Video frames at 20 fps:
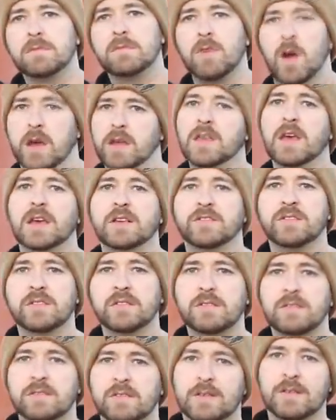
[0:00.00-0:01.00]
Right, keys.
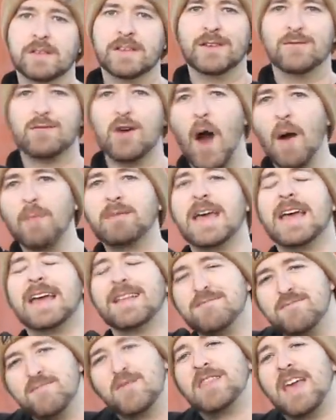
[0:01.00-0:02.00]
We're
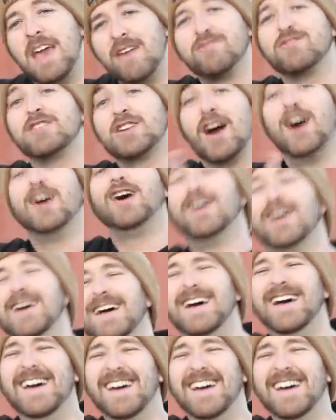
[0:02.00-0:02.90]
updating with every car.